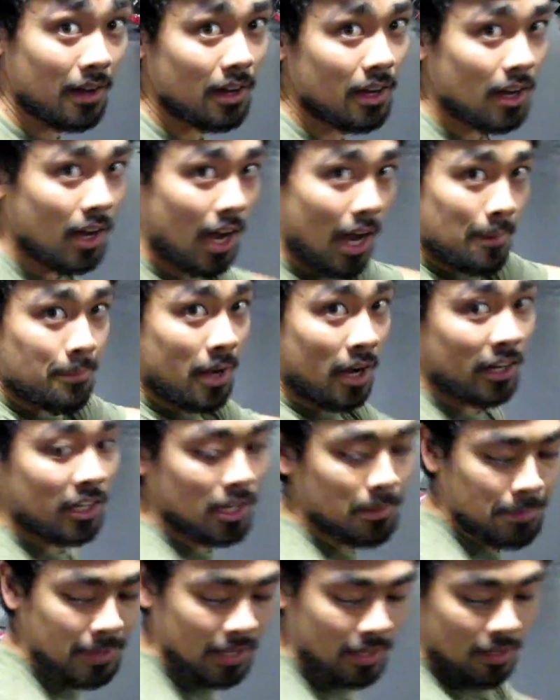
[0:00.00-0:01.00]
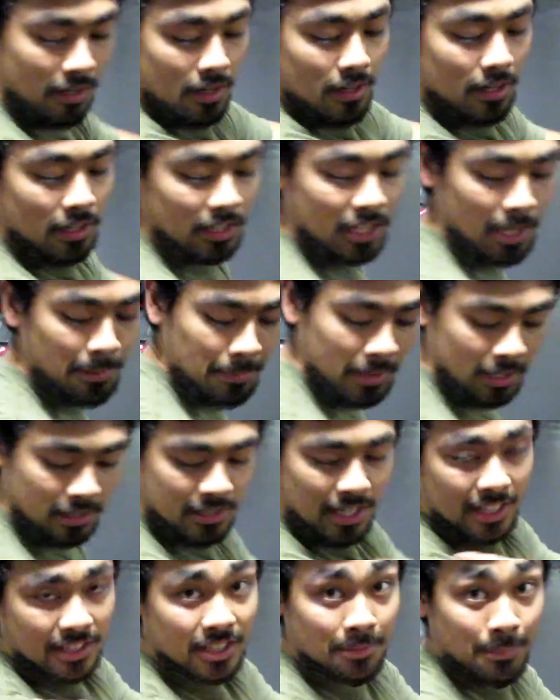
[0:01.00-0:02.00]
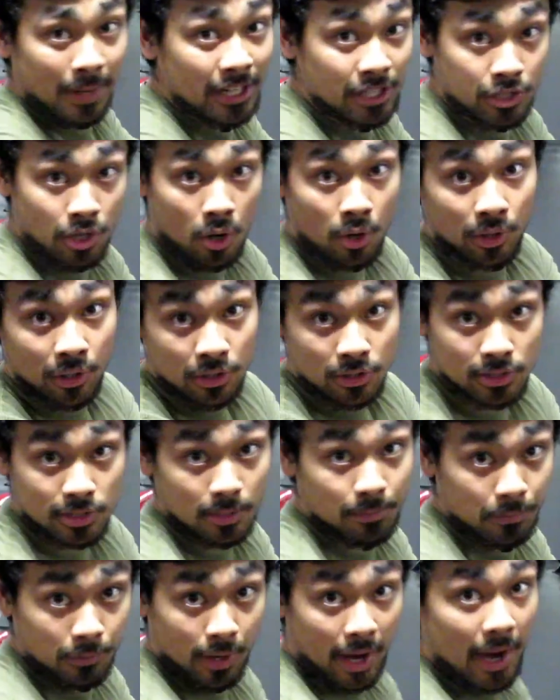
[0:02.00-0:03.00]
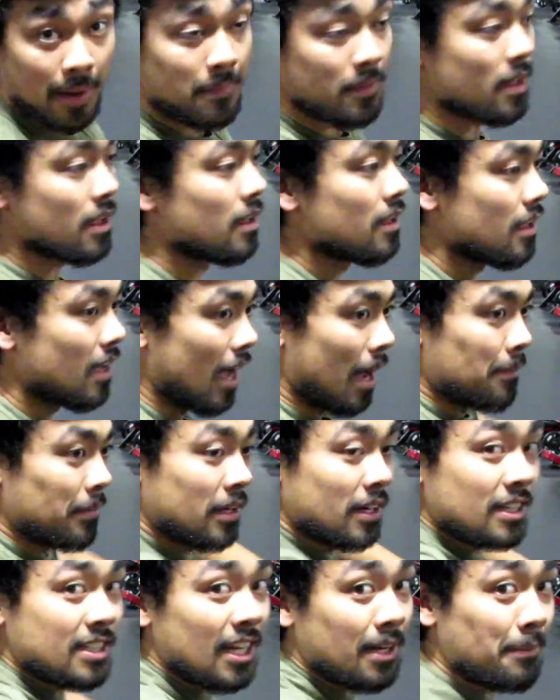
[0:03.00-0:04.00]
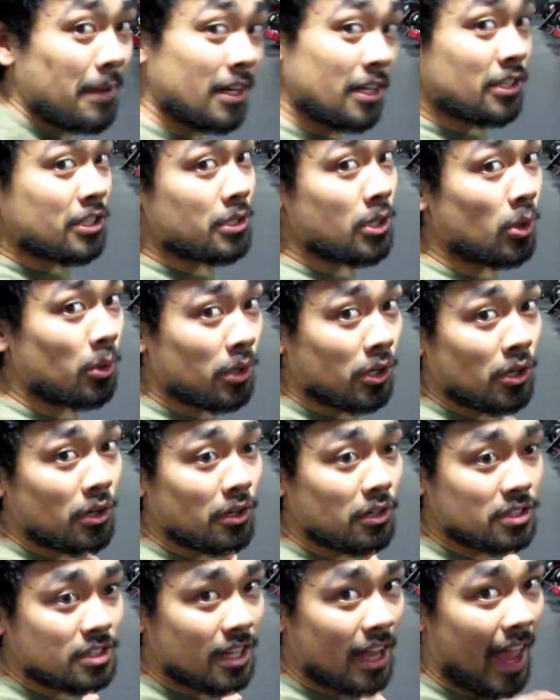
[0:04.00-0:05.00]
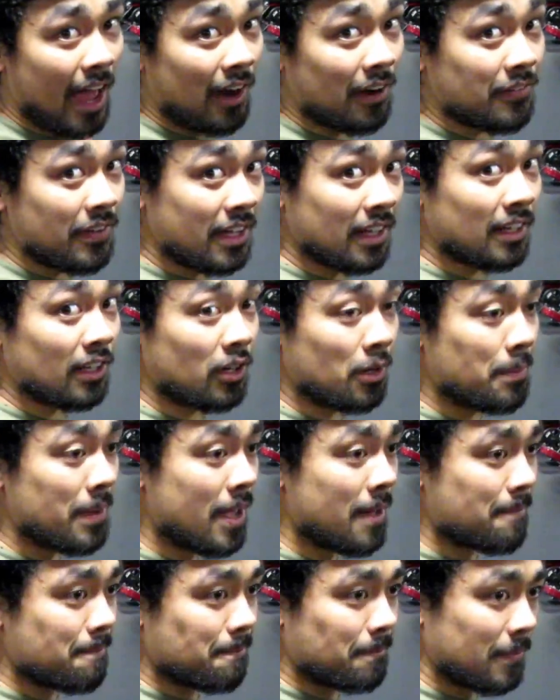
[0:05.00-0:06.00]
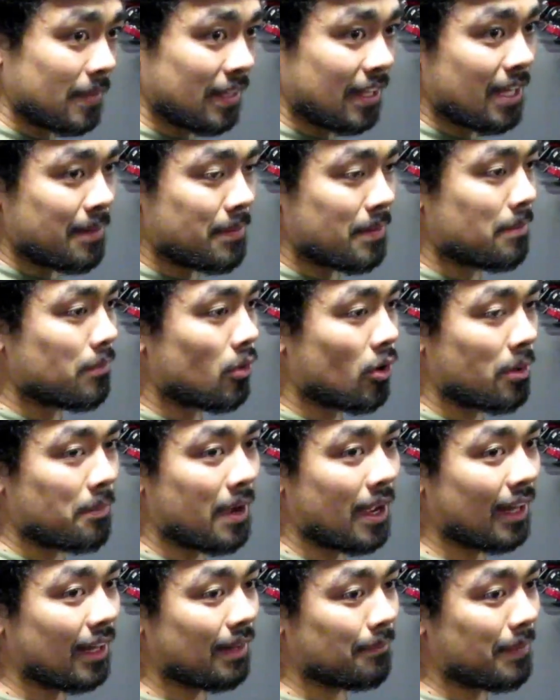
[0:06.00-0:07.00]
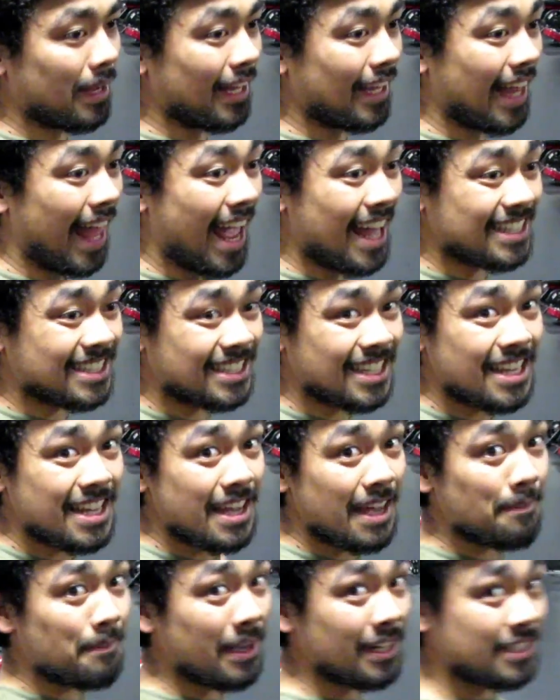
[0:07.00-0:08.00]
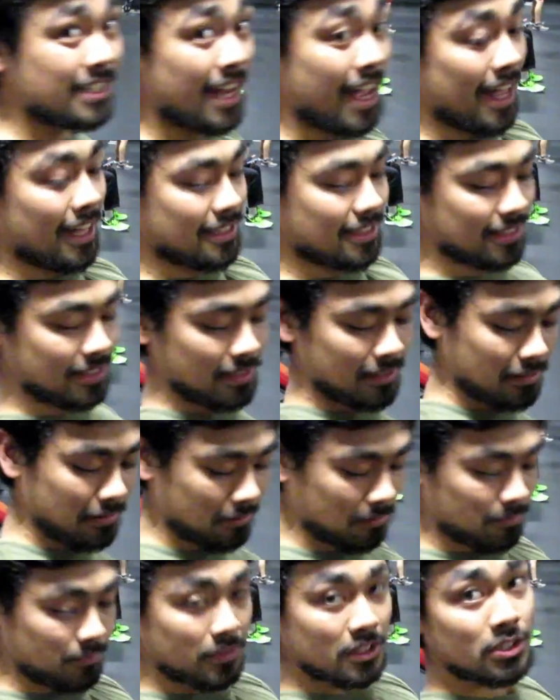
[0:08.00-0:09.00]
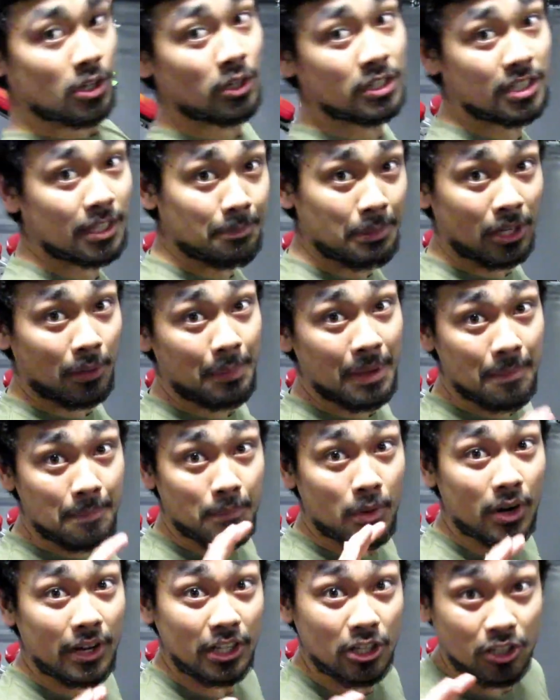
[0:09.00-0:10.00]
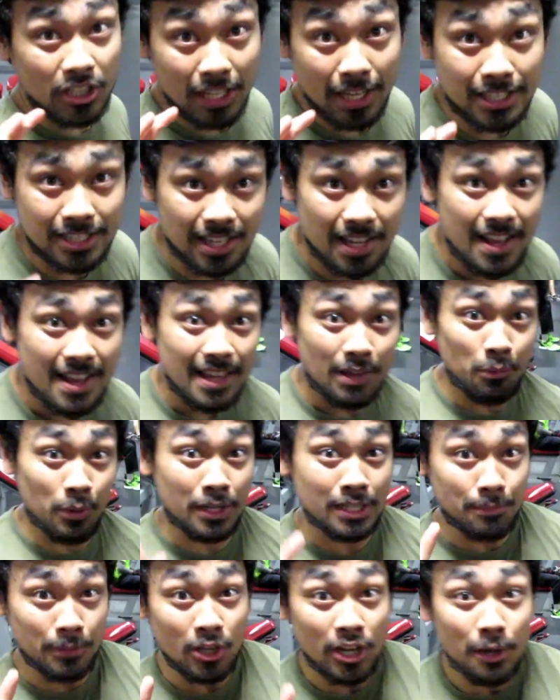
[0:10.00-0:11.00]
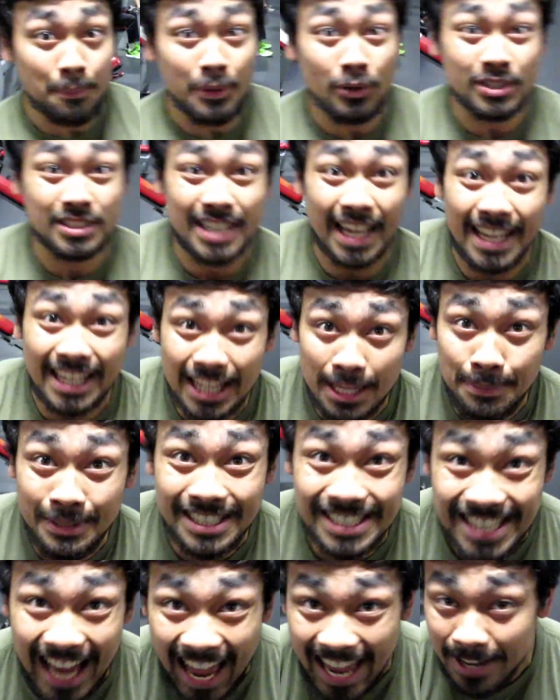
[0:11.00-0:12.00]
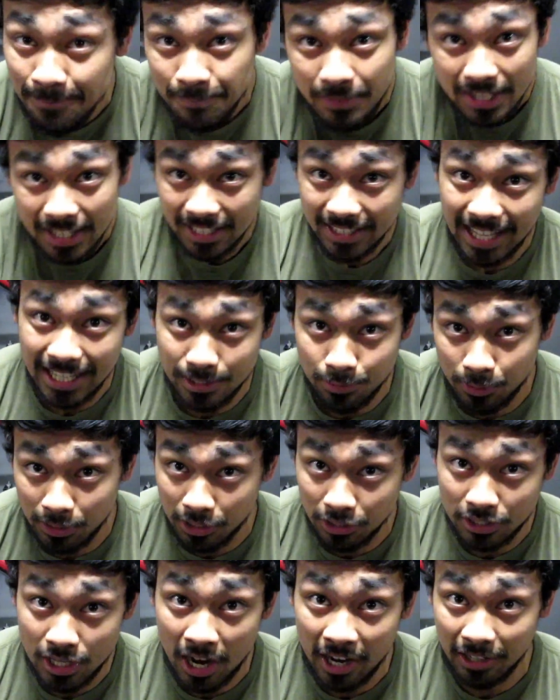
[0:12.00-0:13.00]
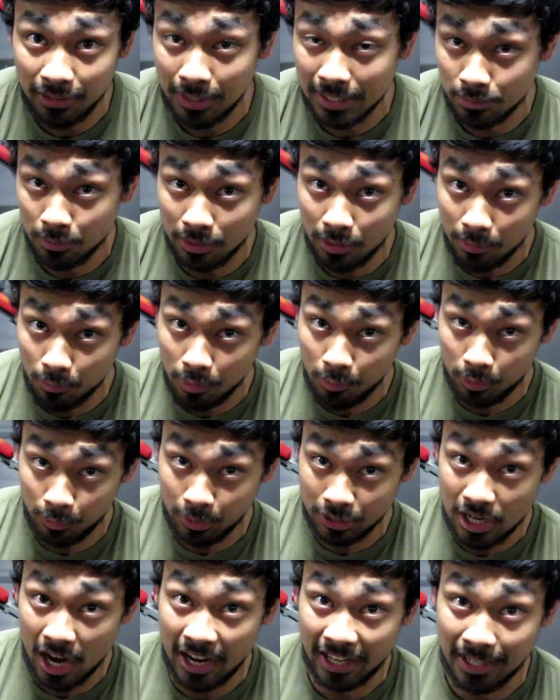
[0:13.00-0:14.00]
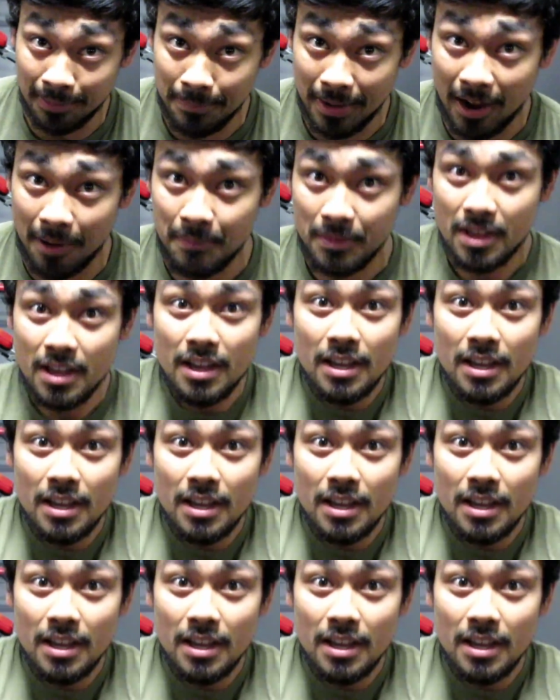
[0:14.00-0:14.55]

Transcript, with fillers: I'm not gonna be keeping it just in my shoulders, right? I'm gonna take my shoulders out of it a little bit and keep it more in my, my lats, my chest. So it's a little bit more, you, it's when you hear people say keep it tight, that's what you're talking. That's what, what we're talking about.